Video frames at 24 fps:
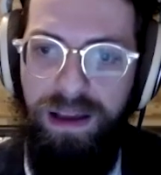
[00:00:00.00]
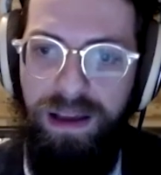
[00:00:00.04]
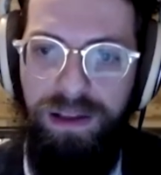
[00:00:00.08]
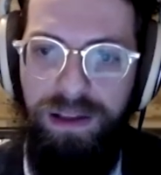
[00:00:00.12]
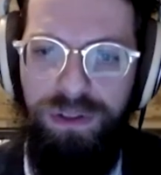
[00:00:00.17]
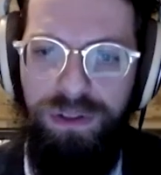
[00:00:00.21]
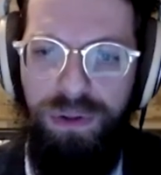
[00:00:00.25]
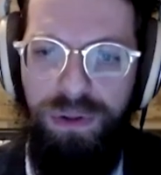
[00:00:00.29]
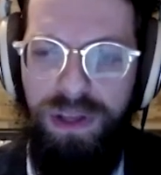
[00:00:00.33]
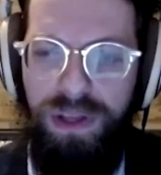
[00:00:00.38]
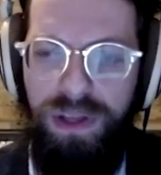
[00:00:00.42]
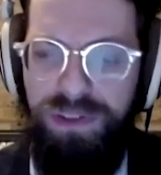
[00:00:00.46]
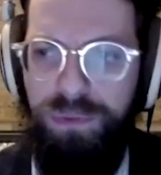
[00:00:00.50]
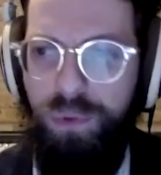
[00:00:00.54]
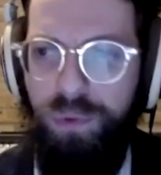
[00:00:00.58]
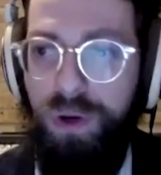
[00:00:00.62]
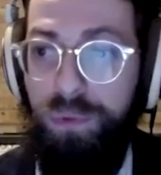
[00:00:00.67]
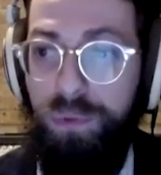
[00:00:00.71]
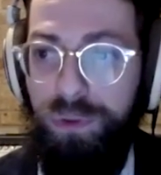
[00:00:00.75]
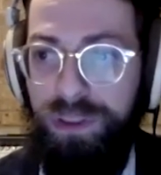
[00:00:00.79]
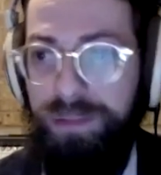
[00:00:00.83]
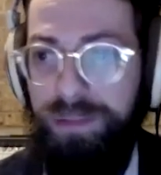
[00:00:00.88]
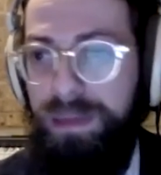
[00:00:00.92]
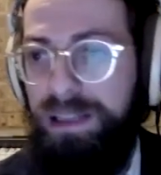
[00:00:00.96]
2001
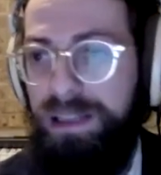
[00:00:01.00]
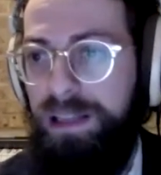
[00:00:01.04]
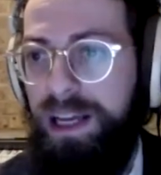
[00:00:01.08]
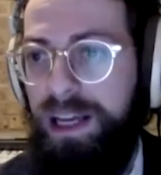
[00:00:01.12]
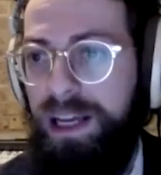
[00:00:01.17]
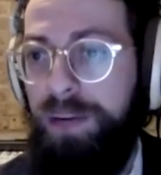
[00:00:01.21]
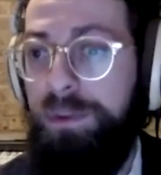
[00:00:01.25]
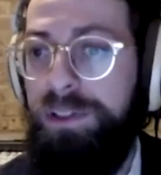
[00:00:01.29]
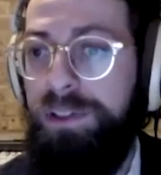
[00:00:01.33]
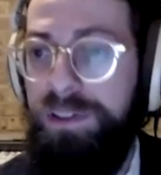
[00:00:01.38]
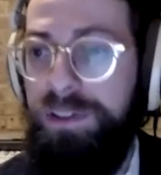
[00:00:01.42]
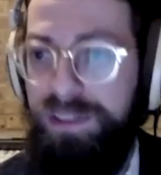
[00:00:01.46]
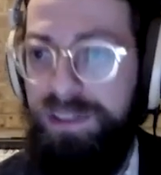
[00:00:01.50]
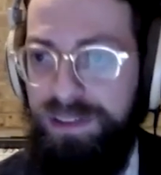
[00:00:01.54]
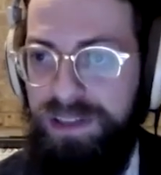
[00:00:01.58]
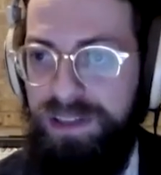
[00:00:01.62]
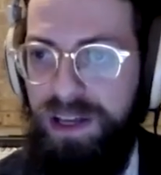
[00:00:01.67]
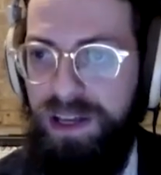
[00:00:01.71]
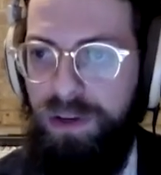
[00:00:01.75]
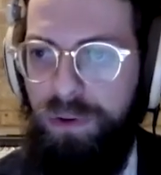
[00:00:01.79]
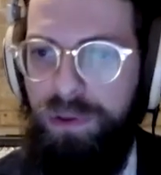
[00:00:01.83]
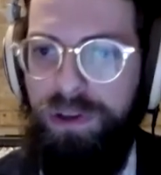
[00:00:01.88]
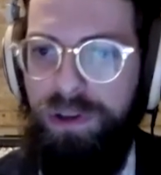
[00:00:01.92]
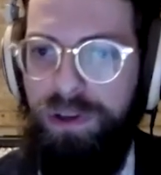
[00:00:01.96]
really made language
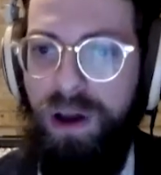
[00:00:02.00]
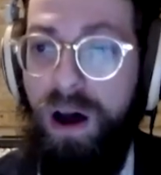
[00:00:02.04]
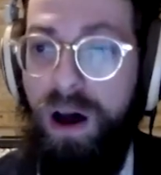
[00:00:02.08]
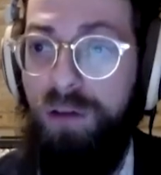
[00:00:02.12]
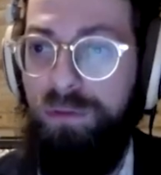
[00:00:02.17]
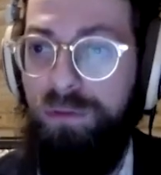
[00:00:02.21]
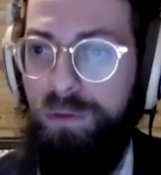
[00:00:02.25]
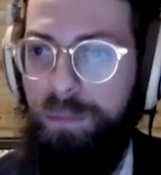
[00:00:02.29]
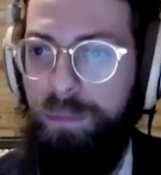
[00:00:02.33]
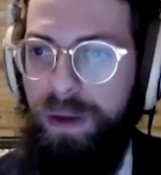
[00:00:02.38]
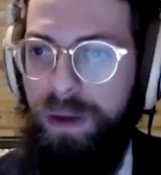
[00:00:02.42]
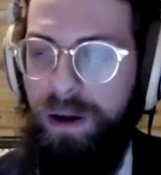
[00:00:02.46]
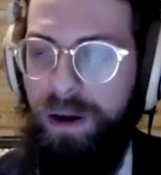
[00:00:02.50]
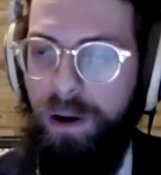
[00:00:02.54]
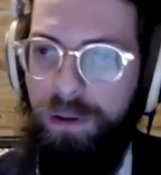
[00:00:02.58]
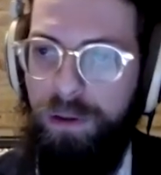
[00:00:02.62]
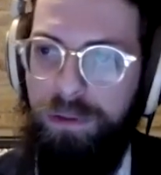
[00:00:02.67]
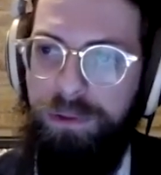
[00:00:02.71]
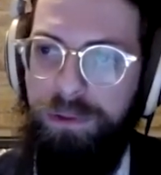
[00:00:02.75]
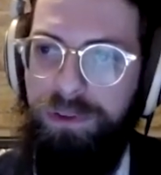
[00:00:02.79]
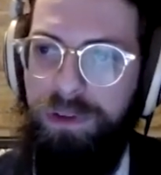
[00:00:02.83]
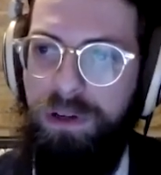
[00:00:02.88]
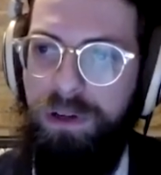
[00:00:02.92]
incidental. The novel by Arthur C.